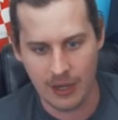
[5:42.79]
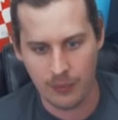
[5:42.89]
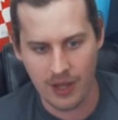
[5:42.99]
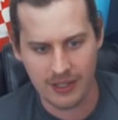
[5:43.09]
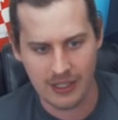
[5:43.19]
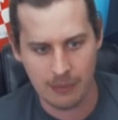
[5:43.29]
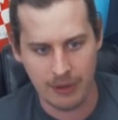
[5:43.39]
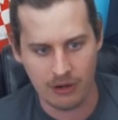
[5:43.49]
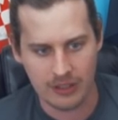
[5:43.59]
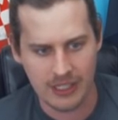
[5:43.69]
Yeah, we're not getting him
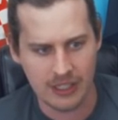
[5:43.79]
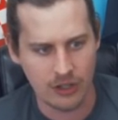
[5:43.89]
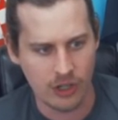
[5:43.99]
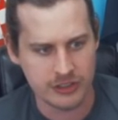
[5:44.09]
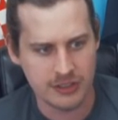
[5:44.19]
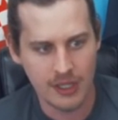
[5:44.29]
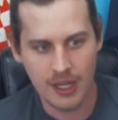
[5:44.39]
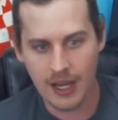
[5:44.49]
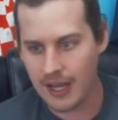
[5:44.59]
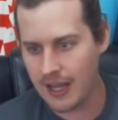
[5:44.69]
here. Liga Nos,
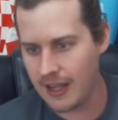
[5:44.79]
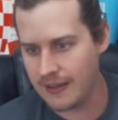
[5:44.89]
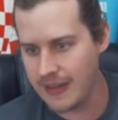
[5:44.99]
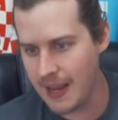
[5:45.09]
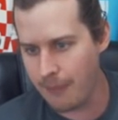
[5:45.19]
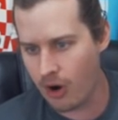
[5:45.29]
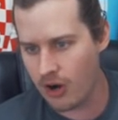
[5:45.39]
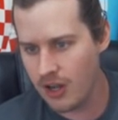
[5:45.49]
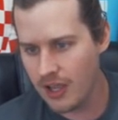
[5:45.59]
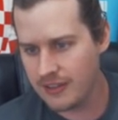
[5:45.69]
uh,
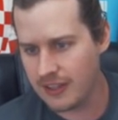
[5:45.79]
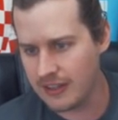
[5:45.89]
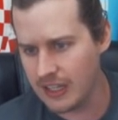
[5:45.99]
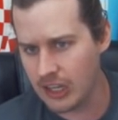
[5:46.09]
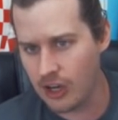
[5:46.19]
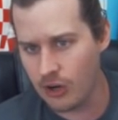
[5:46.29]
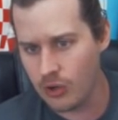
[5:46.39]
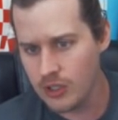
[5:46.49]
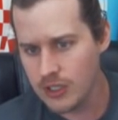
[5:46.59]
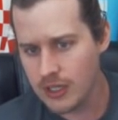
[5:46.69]
Neymar, Danilo.